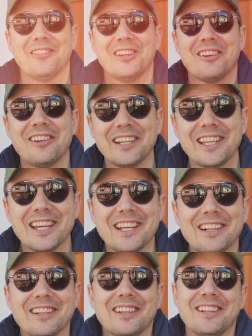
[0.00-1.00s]
we are
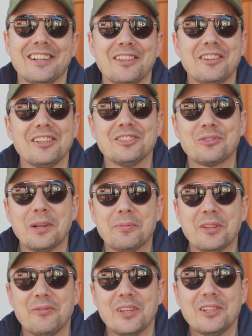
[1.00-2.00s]
again, another
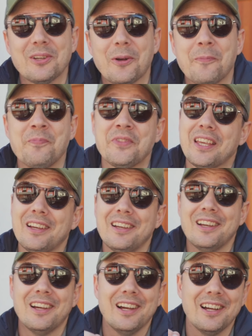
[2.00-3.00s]
unscripted video.
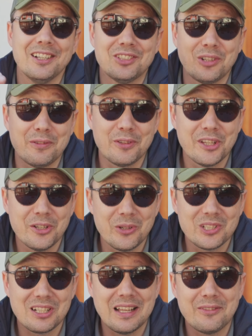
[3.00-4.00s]
Sorry for the
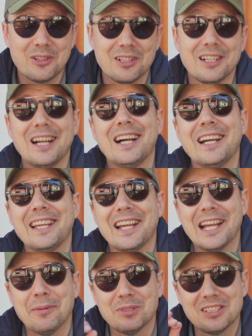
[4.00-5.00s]
noise level. I
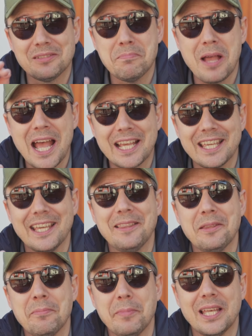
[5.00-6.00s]
am smack in
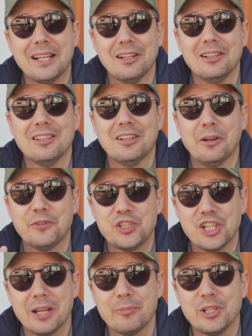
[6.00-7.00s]
the middle of
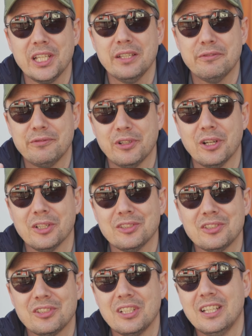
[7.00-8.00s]
Chamonix,
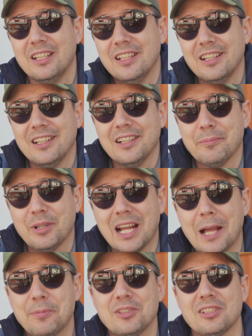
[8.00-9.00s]
France,
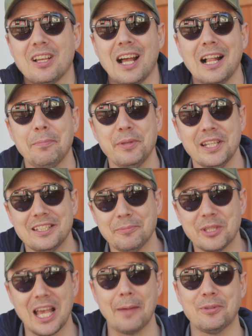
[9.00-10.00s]
perhaps
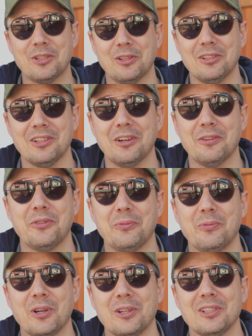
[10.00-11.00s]
alpinism capital of the
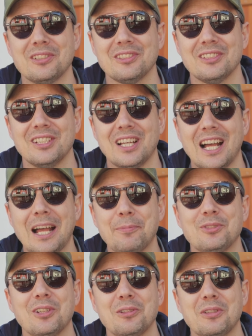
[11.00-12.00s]
world.
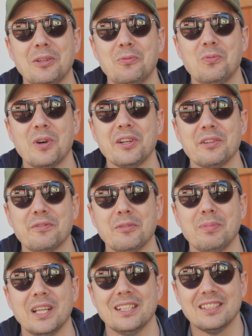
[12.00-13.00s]
Absolutely wonderful
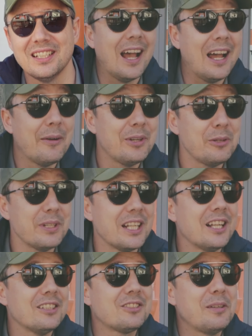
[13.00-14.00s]
place. We're doing
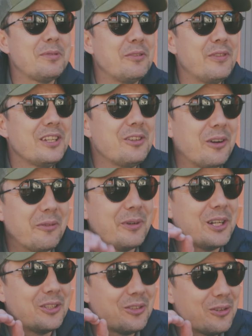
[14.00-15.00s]
an unscripted video and
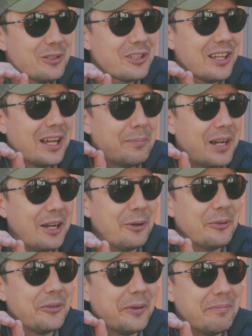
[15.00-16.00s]
we're going to talk about